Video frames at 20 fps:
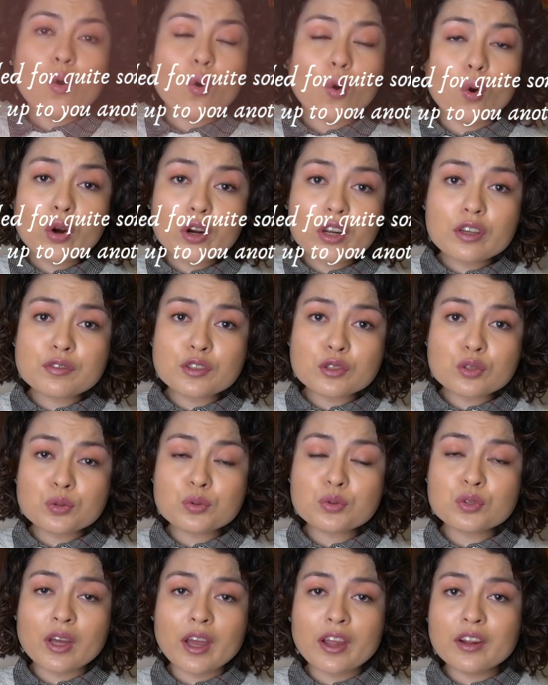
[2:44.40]
Or if you're
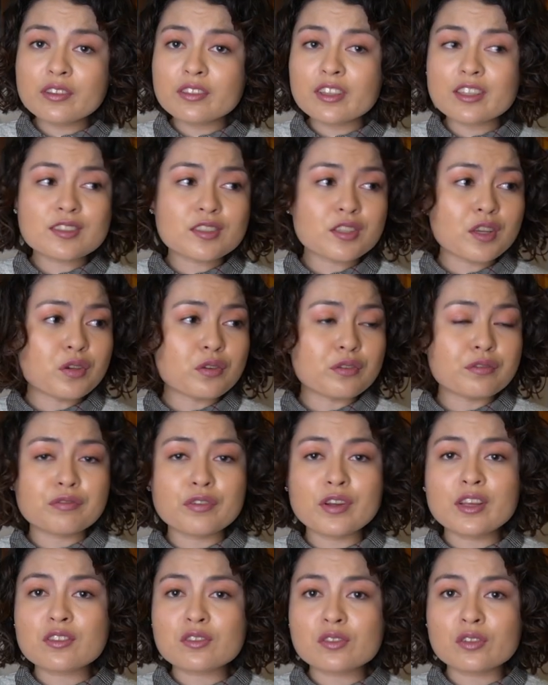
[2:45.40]
too tired, let's say your
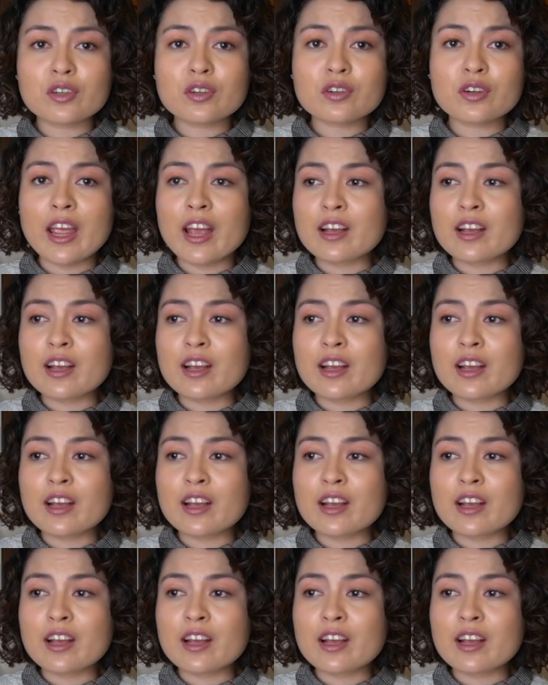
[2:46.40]
friends are